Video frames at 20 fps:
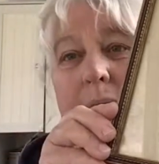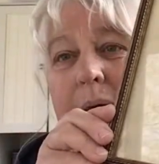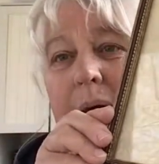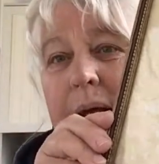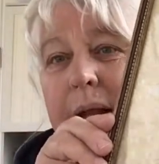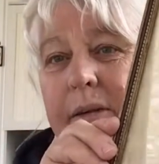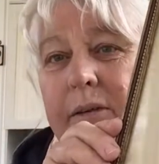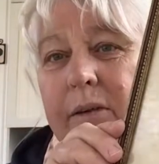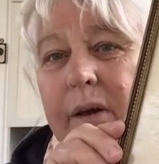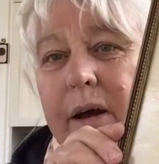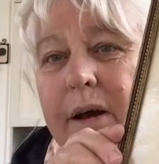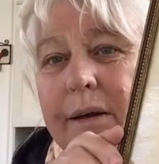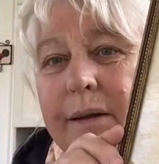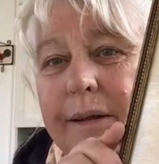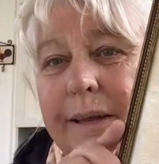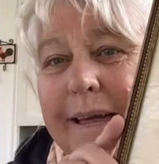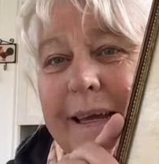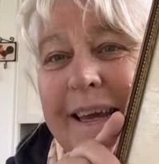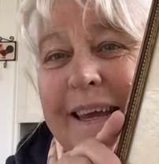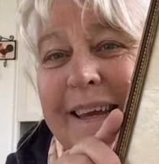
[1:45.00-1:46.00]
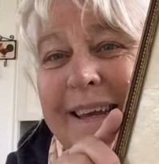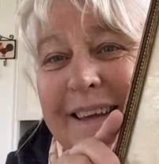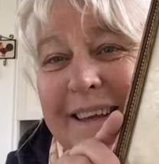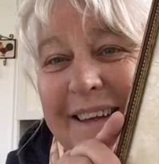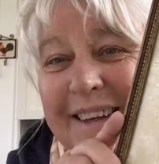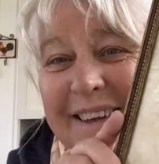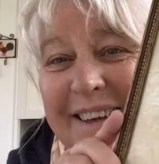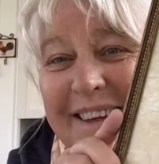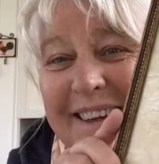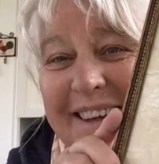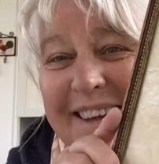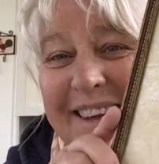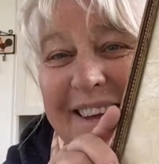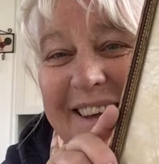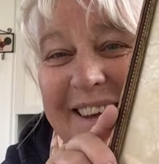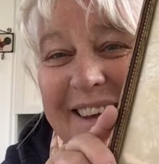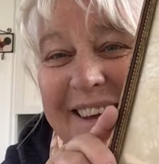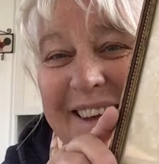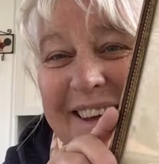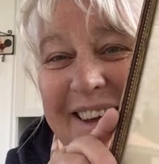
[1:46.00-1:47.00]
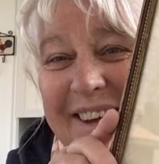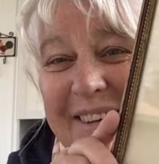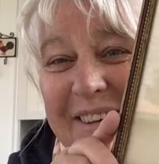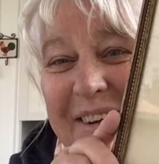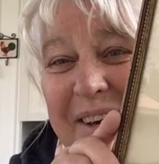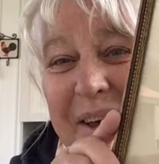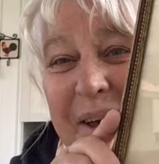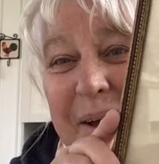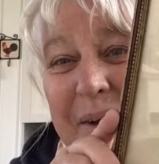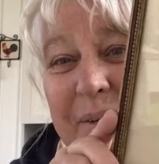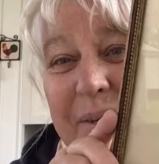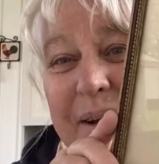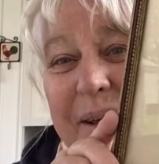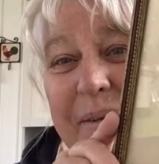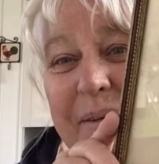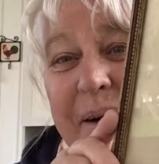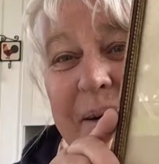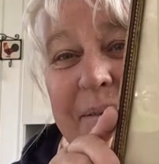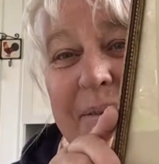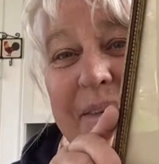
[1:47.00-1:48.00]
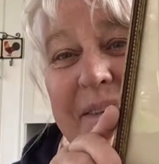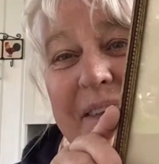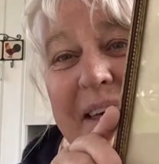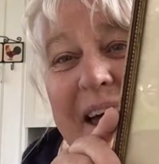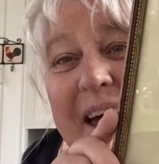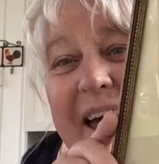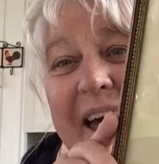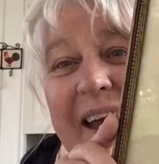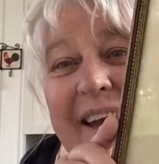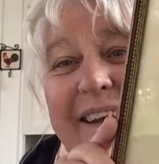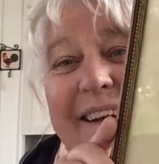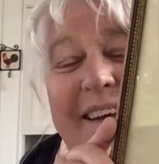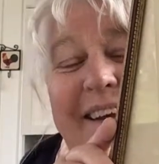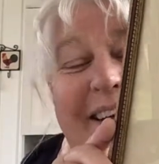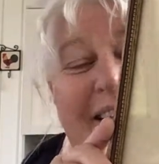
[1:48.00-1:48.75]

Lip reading: "That's ugly." What do you want with that?